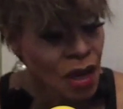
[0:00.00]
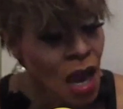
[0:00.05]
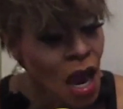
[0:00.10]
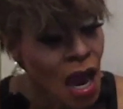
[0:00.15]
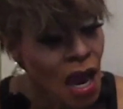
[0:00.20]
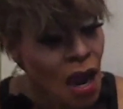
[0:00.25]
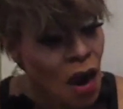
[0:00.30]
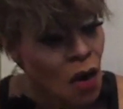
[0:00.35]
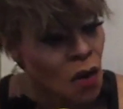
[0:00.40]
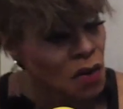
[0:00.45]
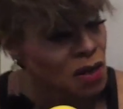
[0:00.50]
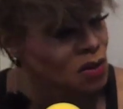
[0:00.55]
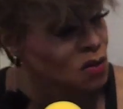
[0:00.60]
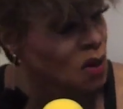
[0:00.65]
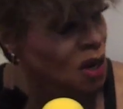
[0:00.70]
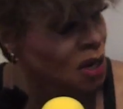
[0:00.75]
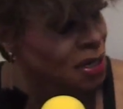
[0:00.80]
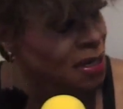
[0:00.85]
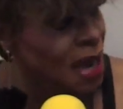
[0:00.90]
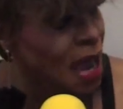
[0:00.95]
I always
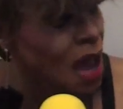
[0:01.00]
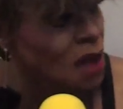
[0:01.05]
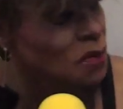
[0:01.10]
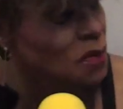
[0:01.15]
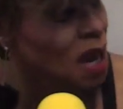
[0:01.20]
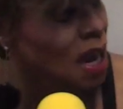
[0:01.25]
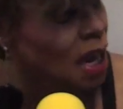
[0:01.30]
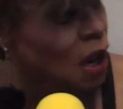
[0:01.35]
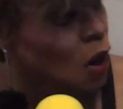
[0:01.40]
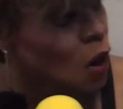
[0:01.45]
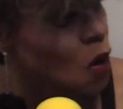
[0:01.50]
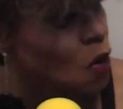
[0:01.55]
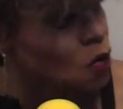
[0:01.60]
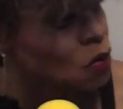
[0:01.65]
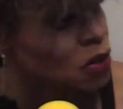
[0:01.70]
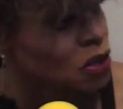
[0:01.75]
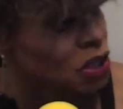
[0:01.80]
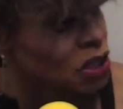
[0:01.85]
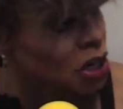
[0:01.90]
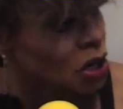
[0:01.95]
wanted to have my
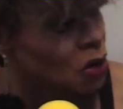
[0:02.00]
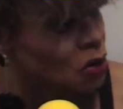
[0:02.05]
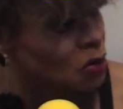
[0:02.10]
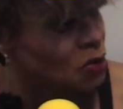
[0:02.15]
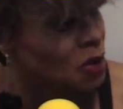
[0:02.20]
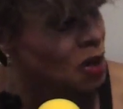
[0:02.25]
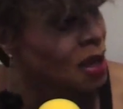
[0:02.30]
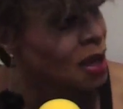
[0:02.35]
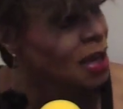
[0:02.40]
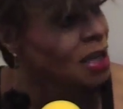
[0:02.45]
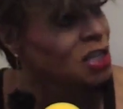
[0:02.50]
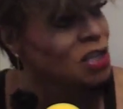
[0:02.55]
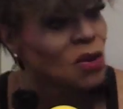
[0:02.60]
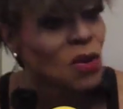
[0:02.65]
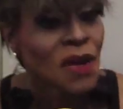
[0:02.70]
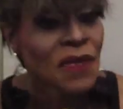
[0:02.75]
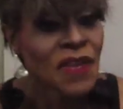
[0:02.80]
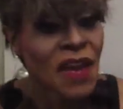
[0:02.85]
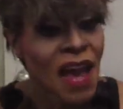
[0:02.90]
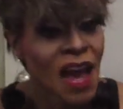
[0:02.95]
own show.
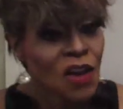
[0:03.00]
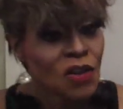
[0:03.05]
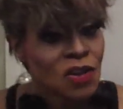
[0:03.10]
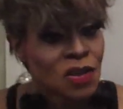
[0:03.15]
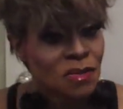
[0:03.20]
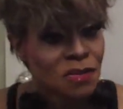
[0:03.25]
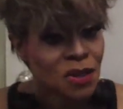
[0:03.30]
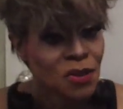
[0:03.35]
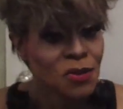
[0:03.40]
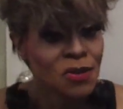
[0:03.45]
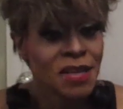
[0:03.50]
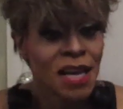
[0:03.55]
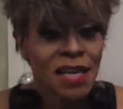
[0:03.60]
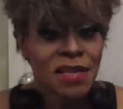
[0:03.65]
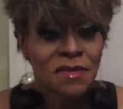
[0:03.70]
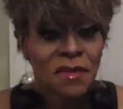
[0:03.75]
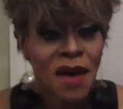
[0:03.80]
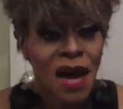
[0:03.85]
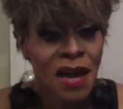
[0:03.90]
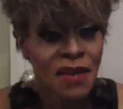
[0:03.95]
So at the House of Blues,
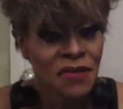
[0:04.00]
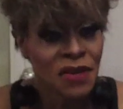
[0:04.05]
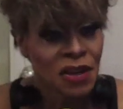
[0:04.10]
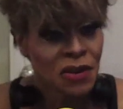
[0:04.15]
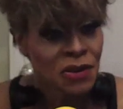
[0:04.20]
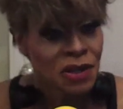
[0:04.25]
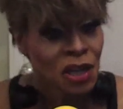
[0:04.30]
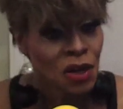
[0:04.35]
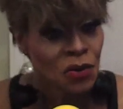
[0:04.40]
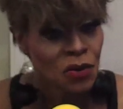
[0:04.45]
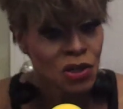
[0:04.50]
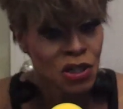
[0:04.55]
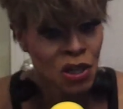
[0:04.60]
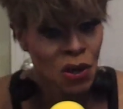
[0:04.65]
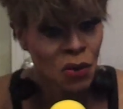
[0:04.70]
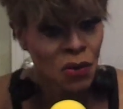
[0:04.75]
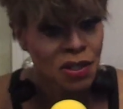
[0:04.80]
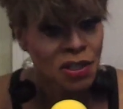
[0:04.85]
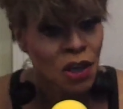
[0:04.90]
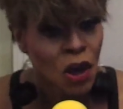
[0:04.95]
that's my very own
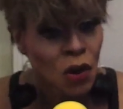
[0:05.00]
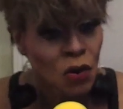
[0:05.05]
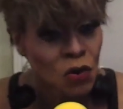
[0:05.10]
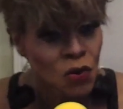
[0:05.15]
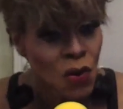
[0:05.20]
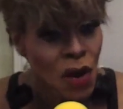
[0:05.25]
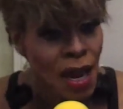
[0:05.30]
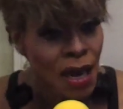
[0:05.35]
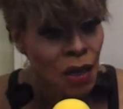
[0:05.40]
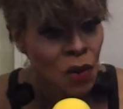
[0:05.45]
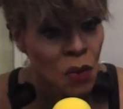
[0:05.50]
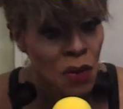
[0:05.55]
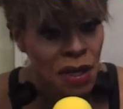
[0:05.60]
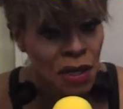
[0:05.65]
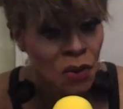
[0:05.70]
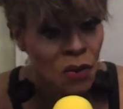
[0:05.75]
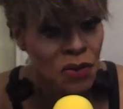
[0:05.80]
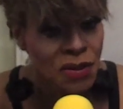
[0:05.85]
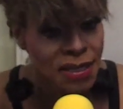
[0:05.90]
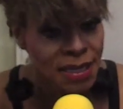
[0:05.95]
show. It's called Drag
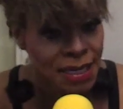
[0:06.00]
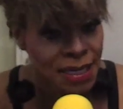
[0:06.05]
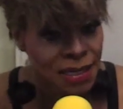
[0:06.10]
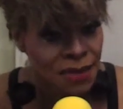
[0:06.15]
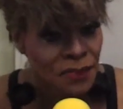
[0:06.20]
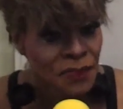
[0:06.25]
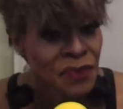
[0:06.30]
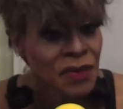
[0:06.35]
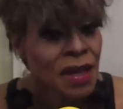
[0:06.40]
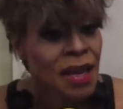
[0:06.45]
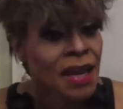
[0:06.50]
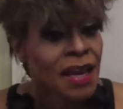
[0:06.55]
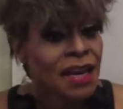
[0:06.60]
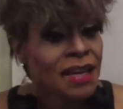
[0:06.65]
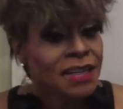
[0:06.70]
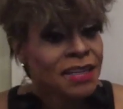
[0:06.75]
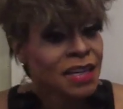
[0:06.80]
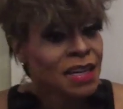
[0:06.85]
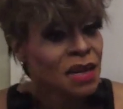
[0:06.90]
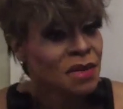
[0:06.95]
Cuisine.
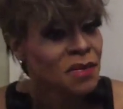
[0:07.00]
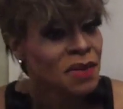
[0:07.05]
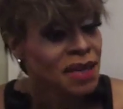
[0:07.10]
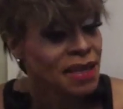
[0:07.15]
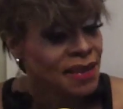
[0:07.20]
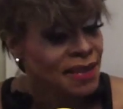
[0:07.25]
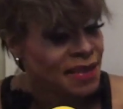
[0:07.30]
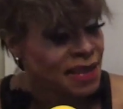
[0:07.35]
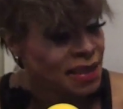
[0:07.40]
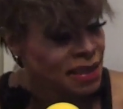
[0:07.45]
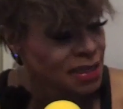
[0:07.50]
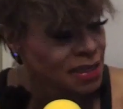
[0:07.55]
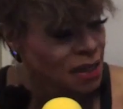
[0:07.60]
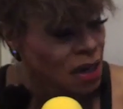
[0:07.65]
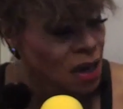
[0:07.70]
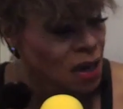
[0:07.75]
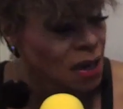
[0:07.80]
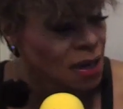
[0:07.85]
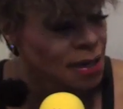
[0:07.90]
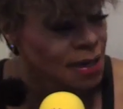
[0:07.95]
It's going to be
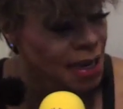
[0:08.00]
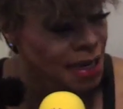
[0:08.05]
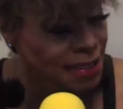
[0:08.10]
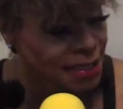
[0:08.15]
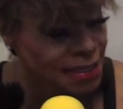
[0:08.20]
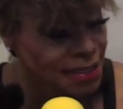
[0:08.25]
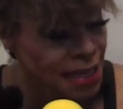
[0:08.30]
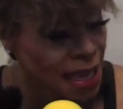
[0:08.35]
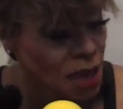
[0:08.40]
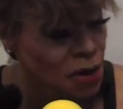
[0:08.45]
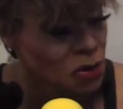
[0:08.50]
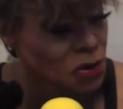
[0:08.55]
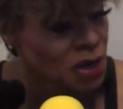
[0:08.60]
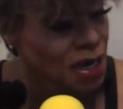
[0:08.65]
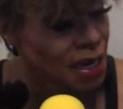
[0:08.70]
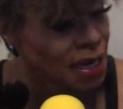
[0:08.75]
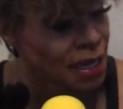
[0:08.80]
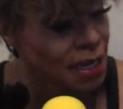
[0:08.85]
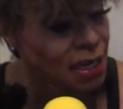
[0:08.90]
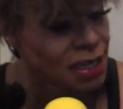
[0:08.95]
next
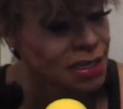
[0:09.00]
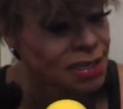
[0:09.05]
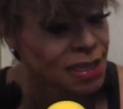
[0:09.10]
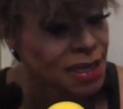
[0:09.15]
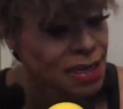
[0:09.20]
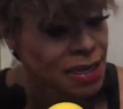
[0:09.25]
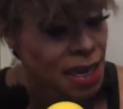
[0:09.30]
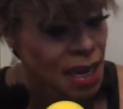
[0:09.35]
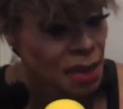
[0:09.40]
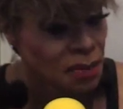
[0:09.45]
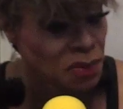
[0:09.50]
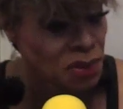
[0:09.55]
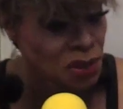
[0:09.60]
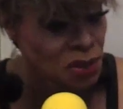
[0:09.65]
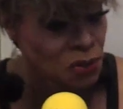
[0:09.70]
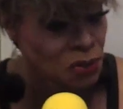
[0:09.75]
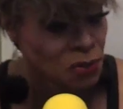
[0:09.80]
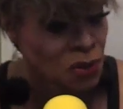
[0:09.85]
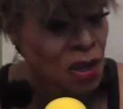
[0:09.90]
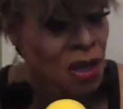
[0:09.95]
Saturday is the
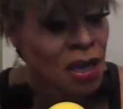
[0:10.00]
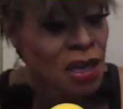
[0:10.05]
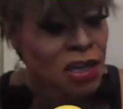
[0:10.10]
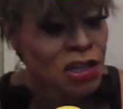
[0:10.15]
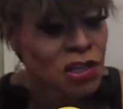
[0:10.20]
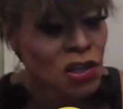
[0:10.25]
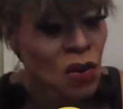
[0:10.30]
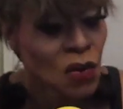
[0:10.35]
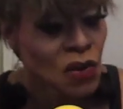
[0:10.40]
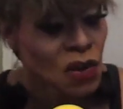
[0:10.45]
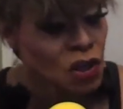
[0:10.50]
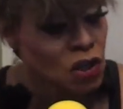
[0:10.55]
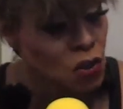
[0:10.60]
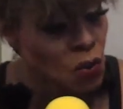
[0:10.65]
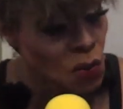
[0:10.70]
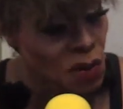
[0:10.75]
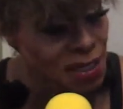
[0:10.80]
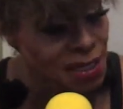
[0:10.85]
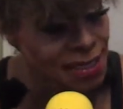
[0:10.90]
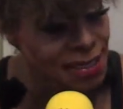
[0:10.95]
debut. Okay. So the
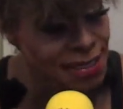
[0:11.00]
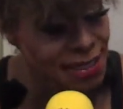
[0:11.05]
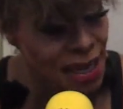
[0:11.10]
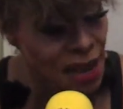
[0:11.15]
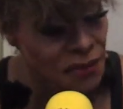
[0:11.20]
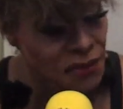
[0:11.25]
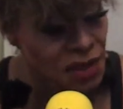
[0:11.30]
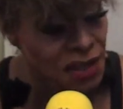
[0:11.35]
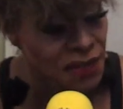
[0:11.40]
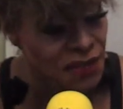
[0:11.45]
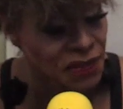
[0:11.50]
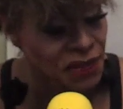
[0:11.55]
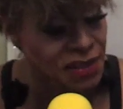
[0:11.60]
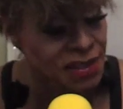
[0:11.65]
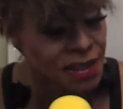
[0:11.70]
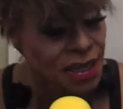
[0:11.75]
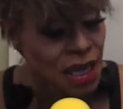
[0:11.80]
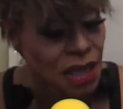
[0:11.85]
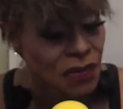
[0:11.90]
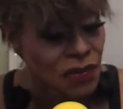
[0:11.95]
27th,
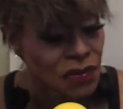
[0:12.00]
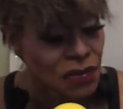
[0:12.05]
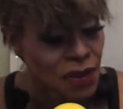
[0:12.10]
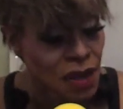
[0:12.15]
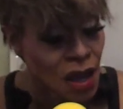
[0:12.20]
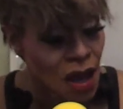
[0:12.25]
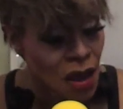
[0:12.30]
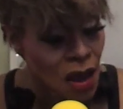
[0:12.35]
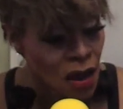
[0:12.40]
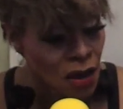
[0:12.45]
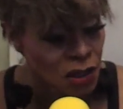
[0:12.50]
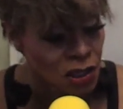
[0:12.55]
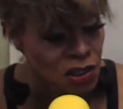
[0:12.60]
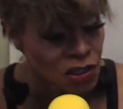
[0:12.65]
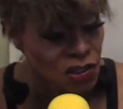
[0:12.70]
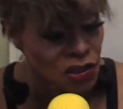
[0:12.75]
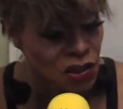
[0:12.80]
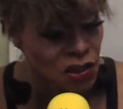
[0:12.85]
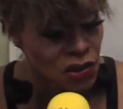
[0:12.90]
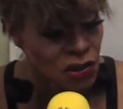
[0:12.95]

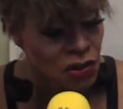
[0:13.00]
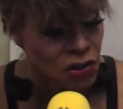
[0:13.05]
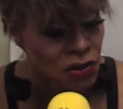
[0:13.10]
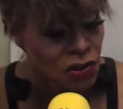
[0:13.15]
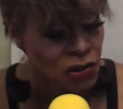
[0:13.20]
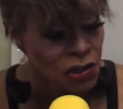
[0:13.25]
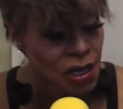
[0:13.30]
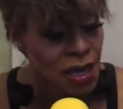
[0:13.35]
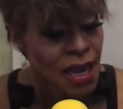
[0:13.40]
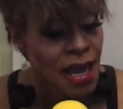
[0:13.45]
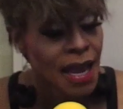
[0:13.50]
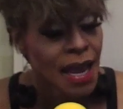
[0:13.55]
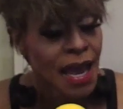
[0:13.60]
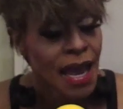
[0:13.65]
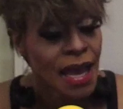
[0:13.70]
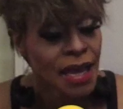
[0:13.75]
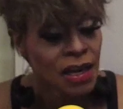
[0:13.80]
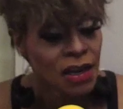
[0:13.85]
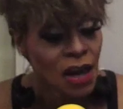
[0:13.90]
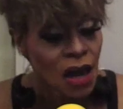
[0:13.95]
August 3rd,
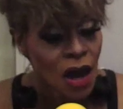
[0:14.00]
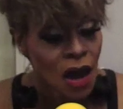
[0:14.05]
and